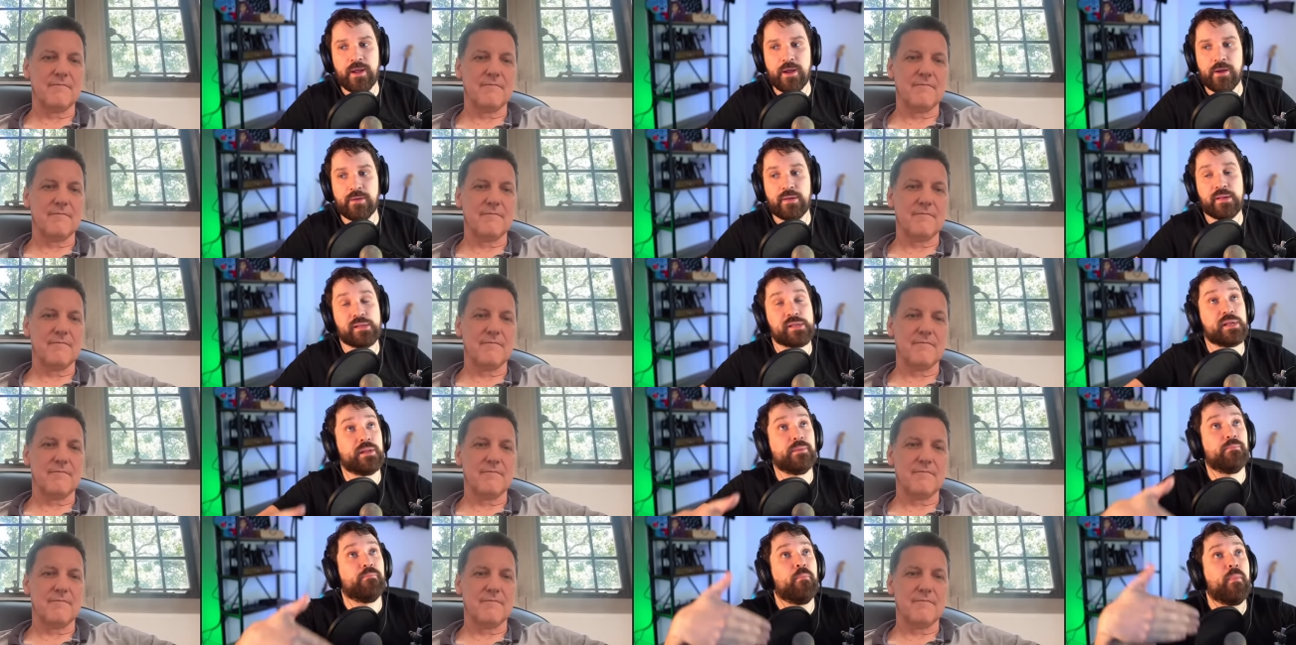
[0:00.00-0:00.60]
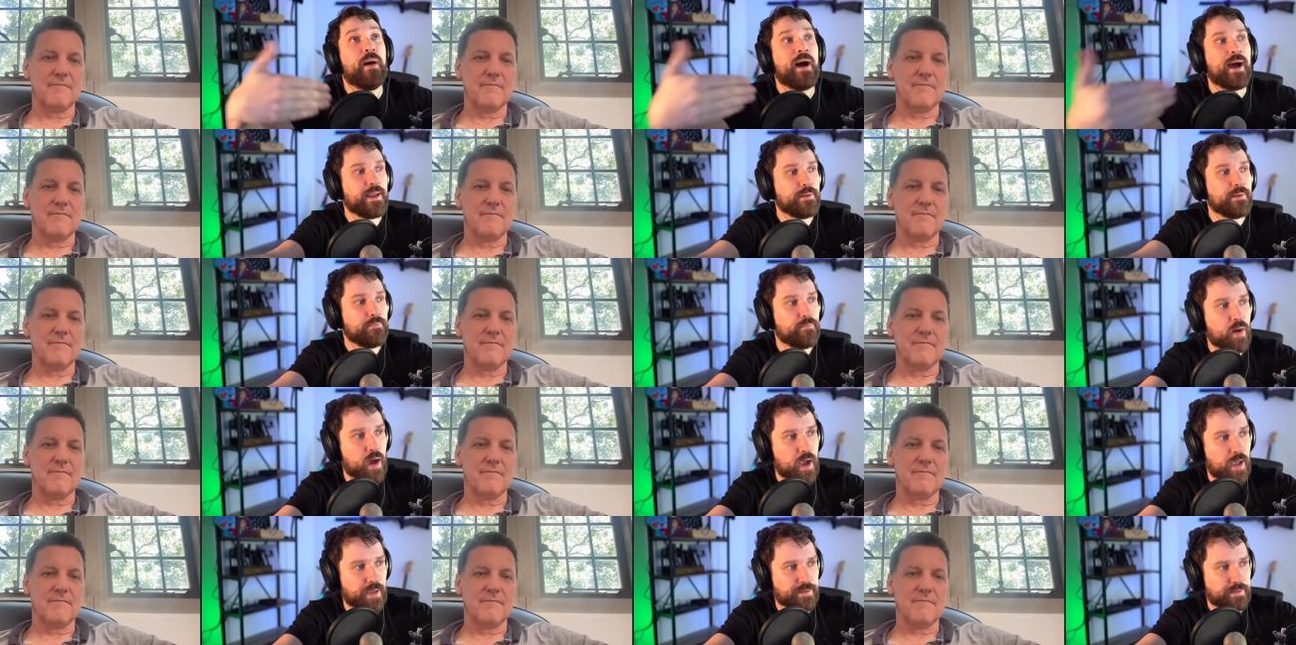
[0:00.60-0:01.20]
Speaker 1: is in my
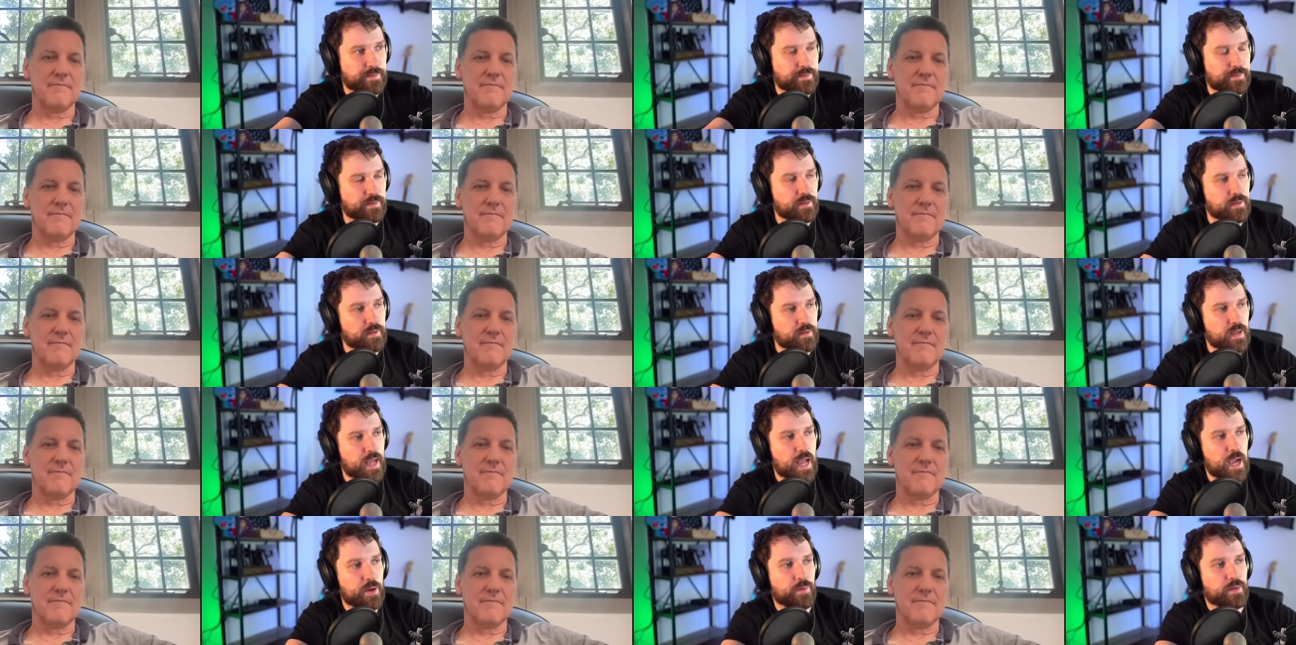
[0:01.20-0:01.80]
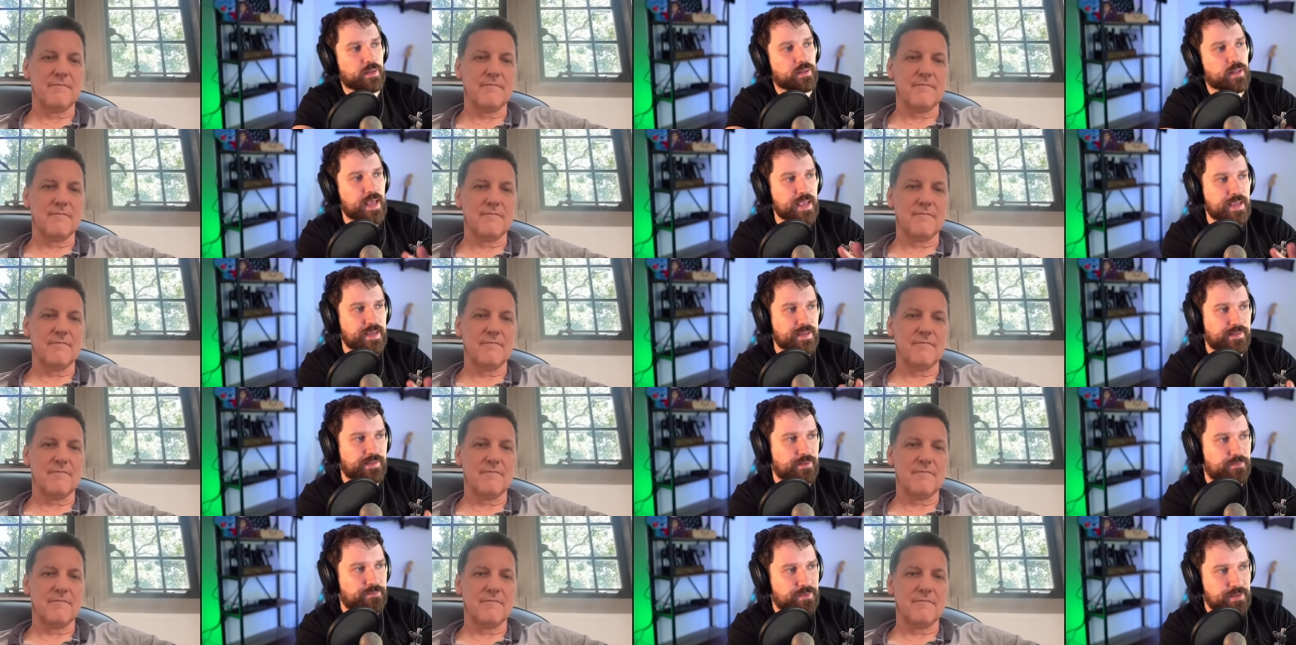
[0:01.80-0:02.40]
mind, I would like it
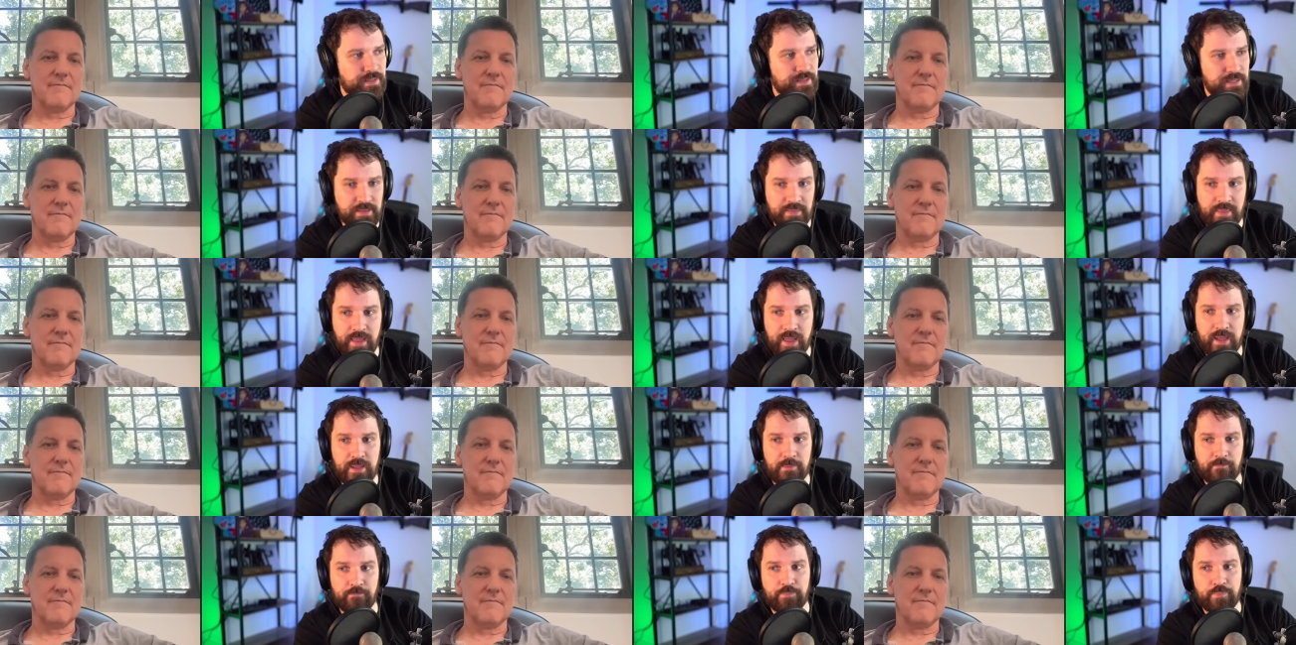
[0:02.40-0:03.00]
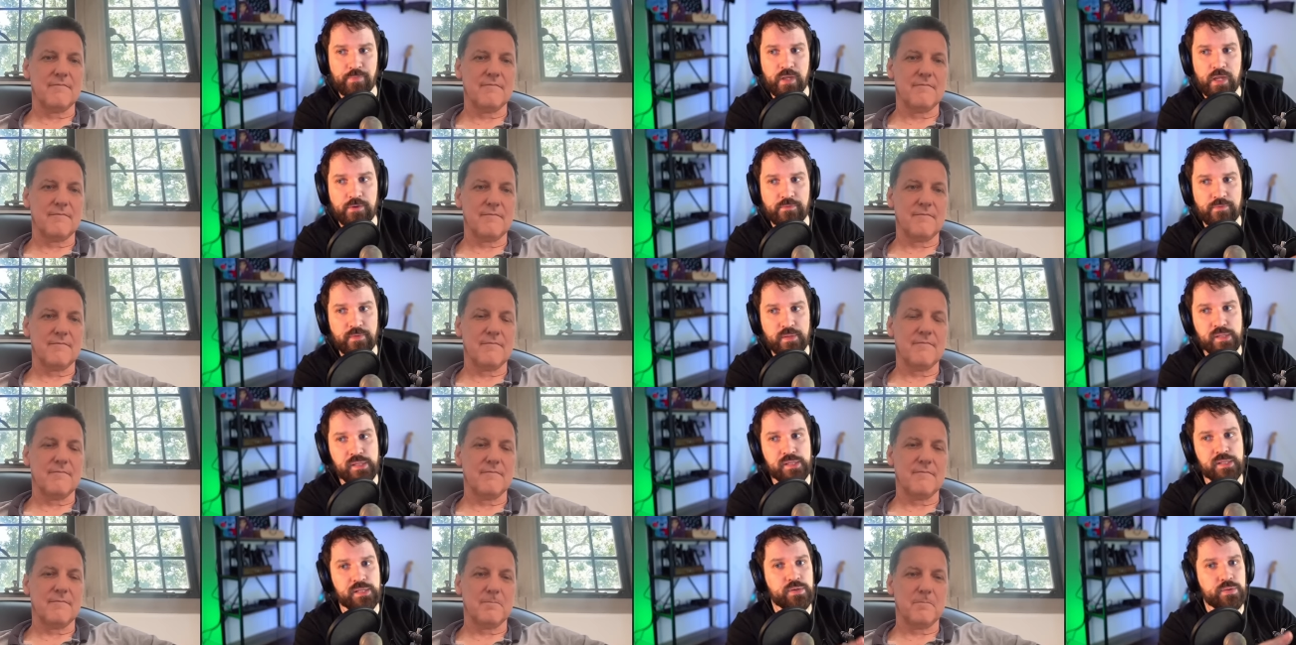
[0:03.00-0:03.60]
to be that if a
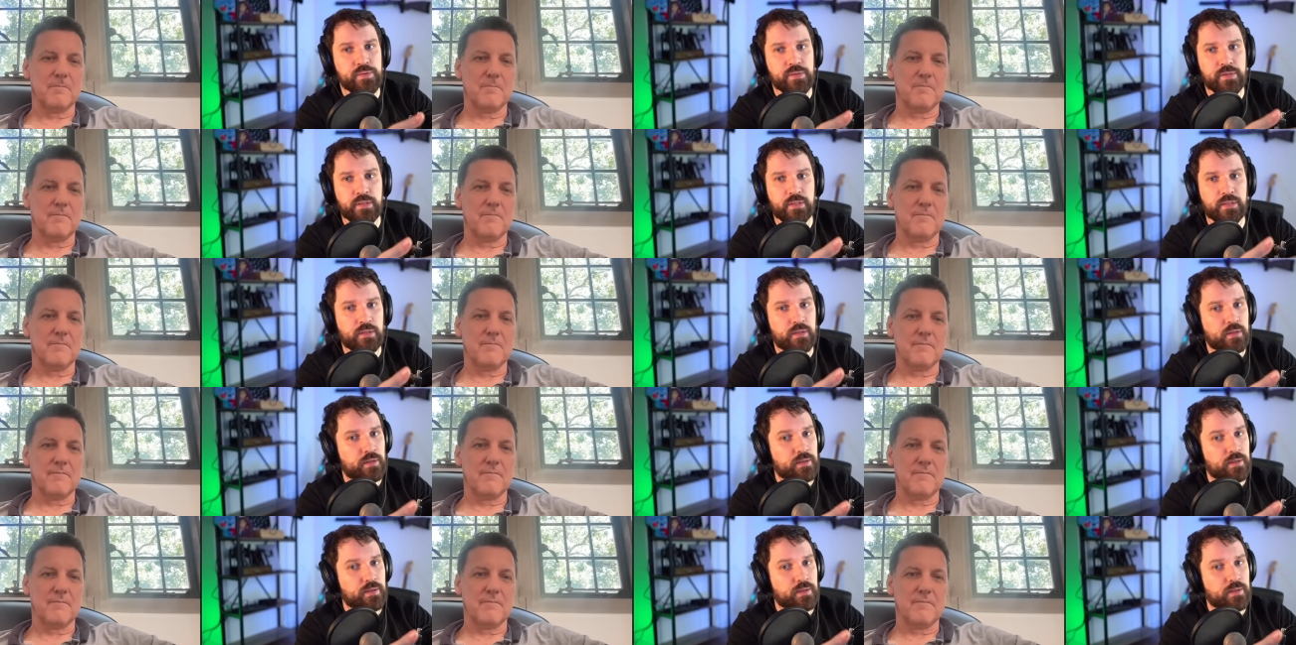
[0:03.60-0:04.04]
student